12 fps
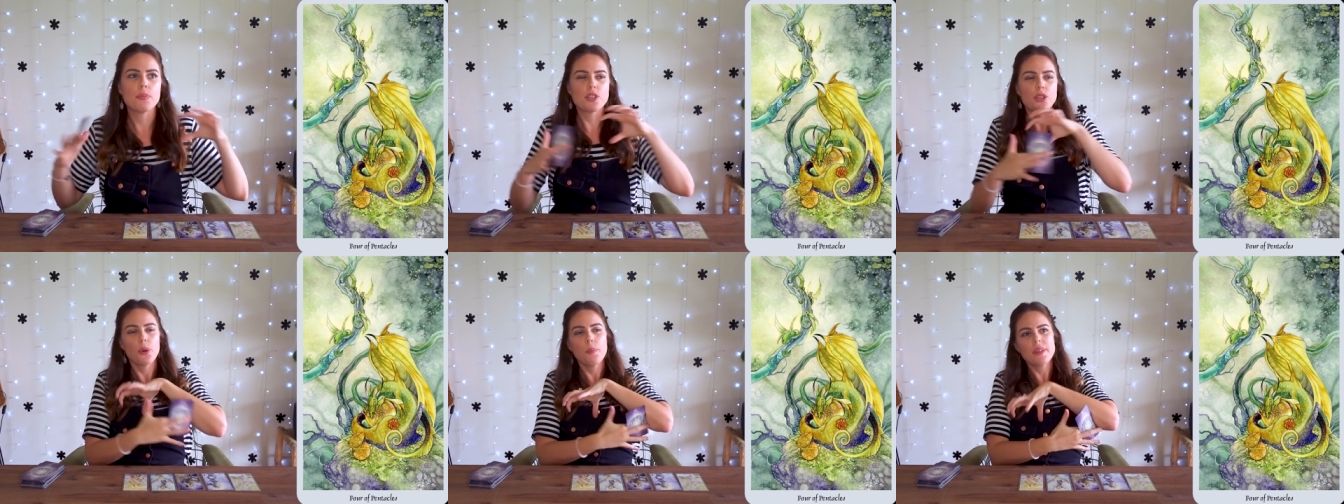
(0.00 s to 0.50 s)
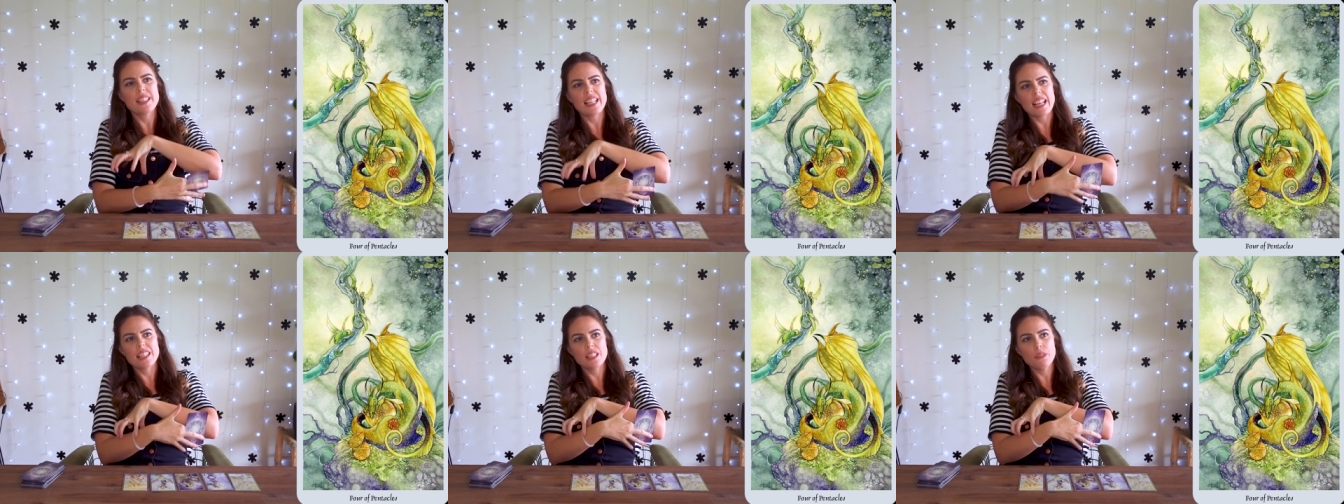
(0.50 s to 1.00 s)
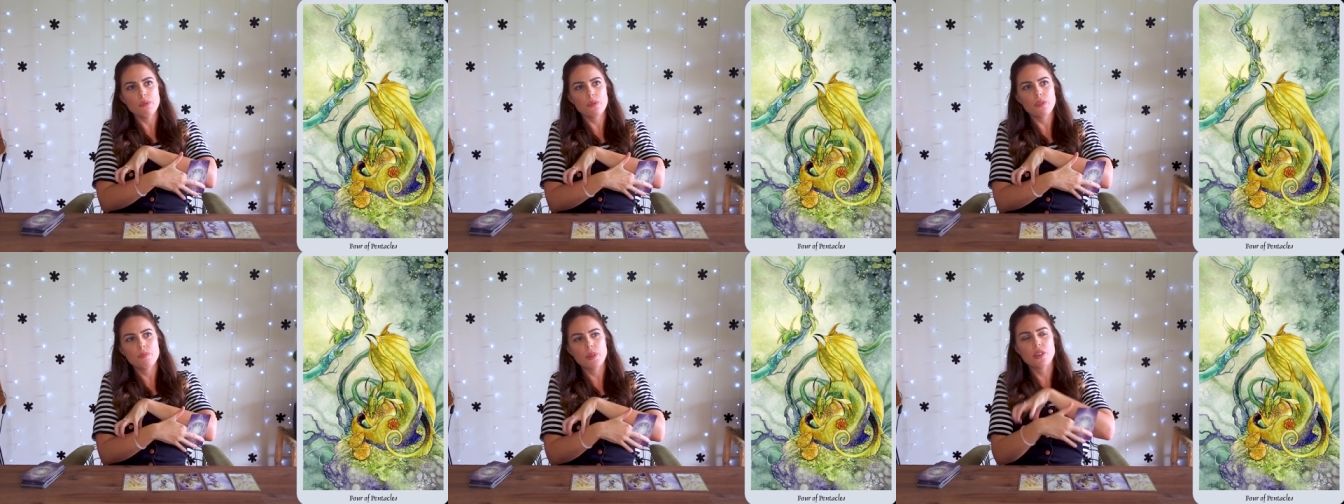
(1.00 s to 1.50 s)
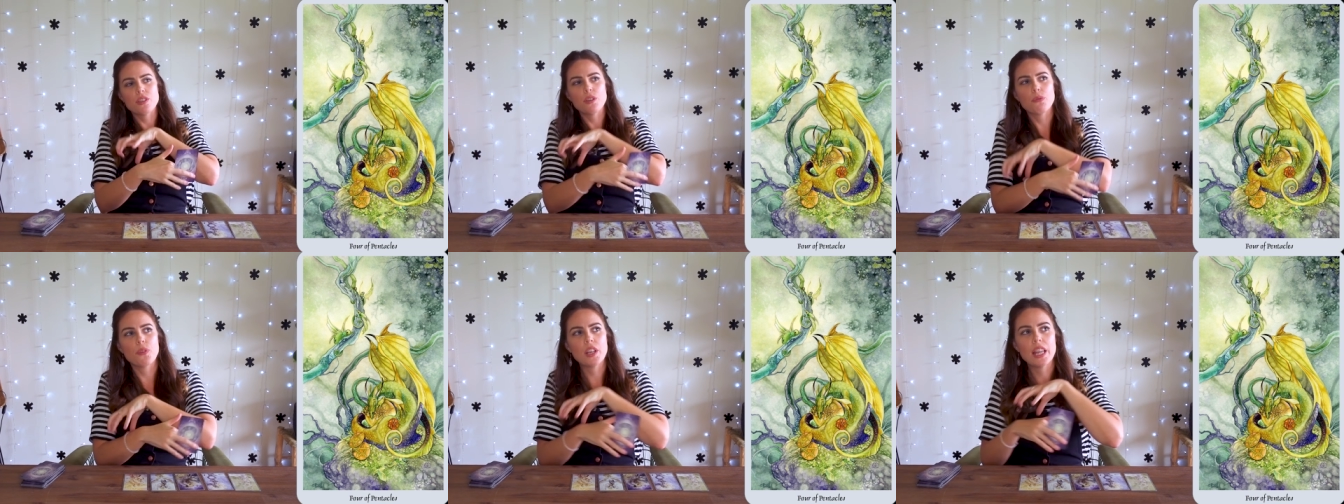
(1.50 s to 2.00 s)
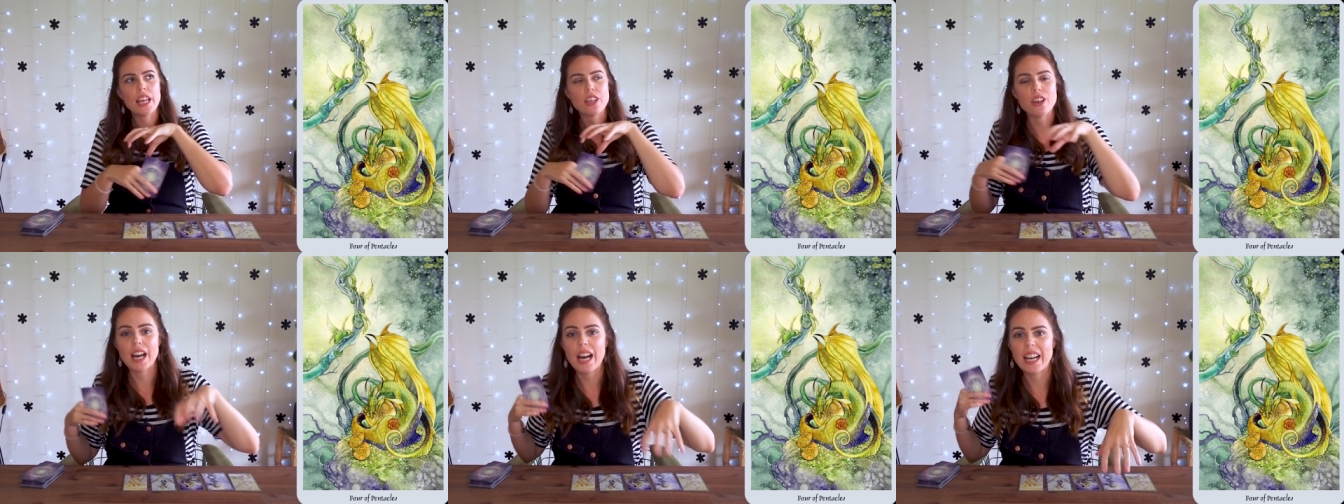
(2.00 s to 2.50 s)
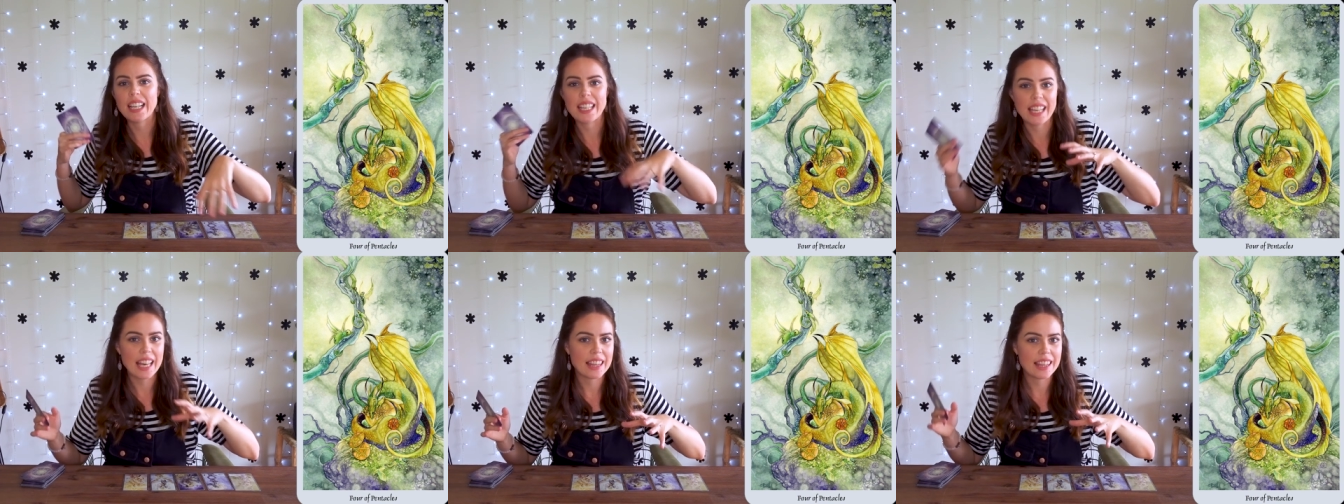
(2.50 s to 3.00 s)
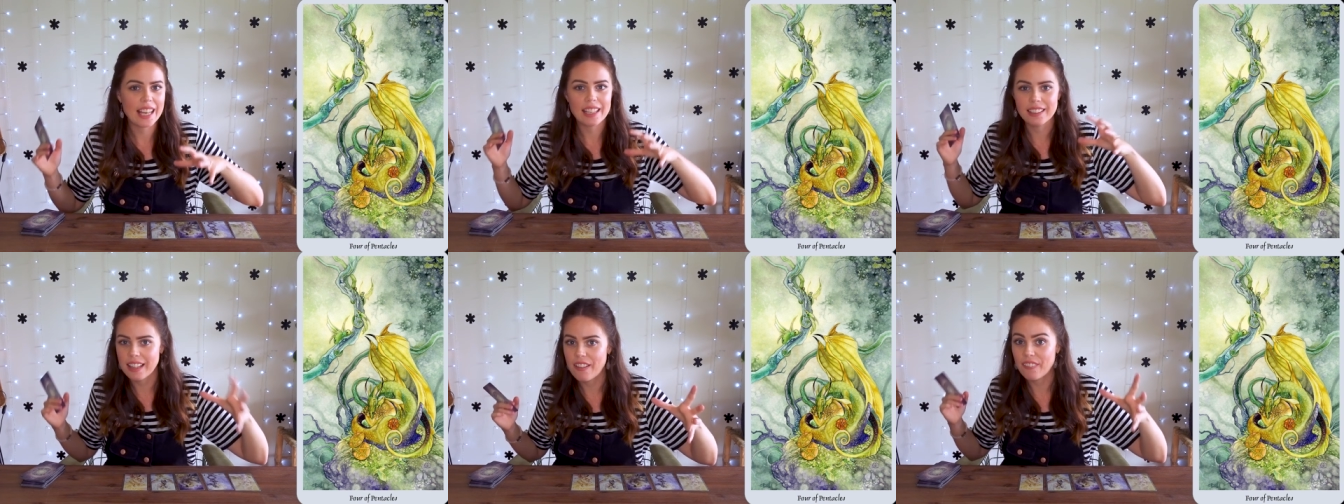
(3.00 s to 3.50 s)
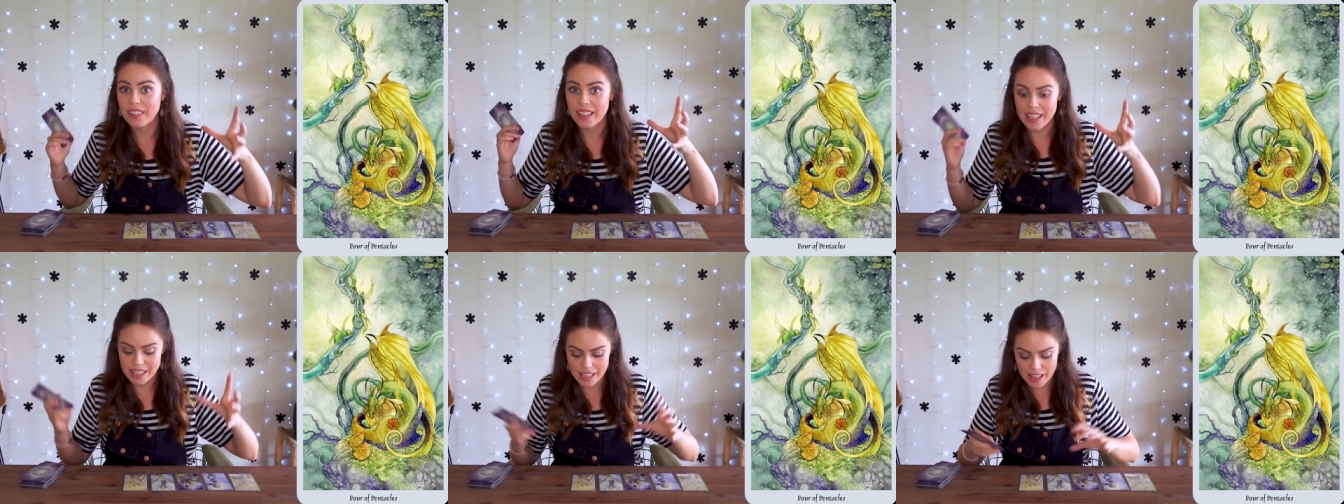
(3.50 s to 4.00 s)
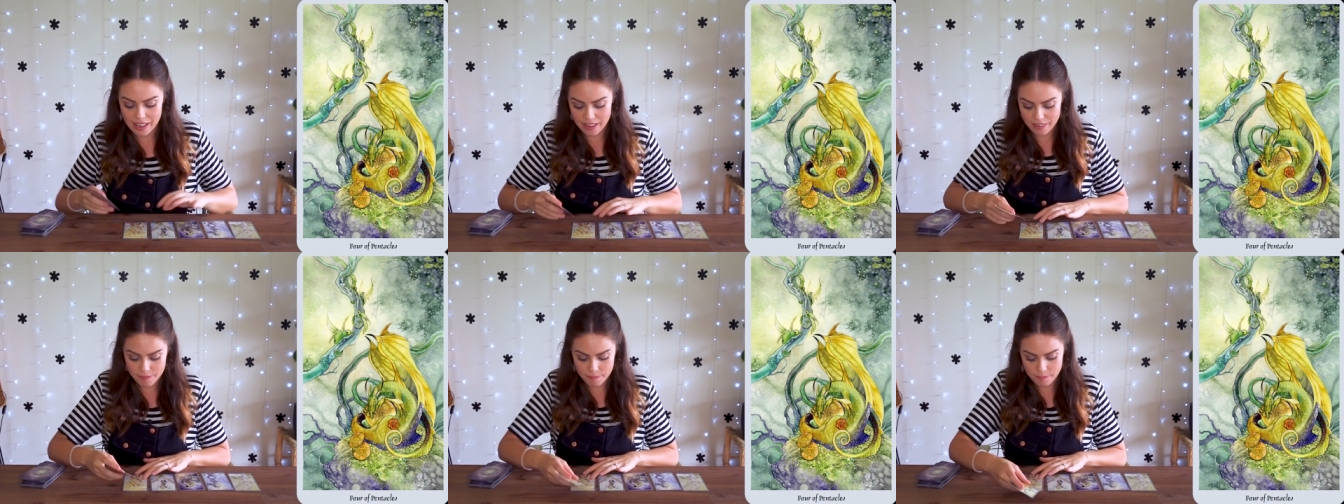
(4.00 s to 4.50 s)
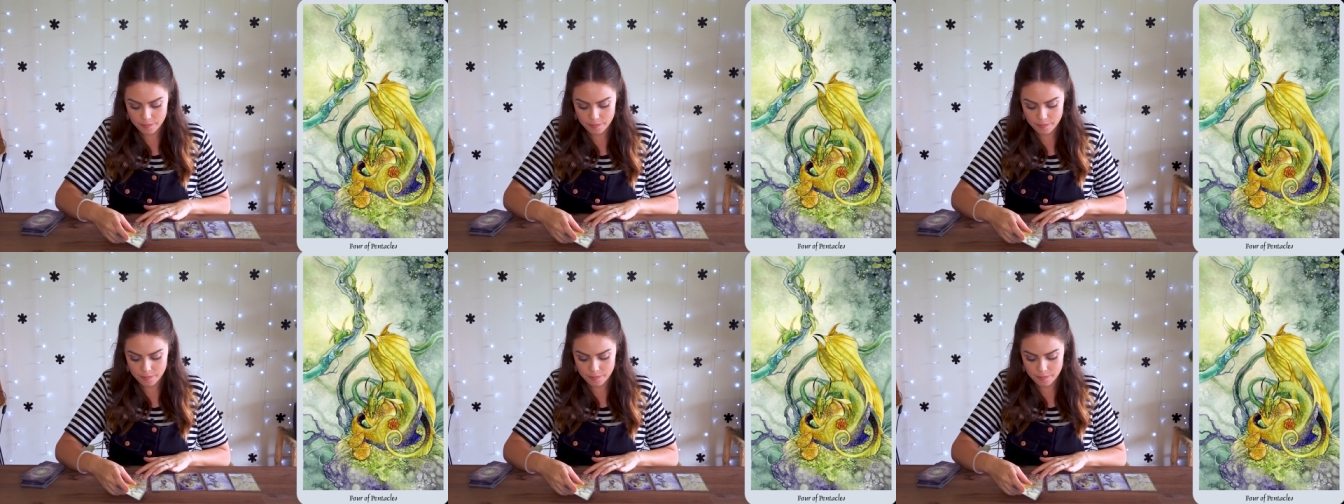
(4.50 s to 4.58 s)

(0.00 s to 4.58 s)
too possessive because you feel like you can't get that level again.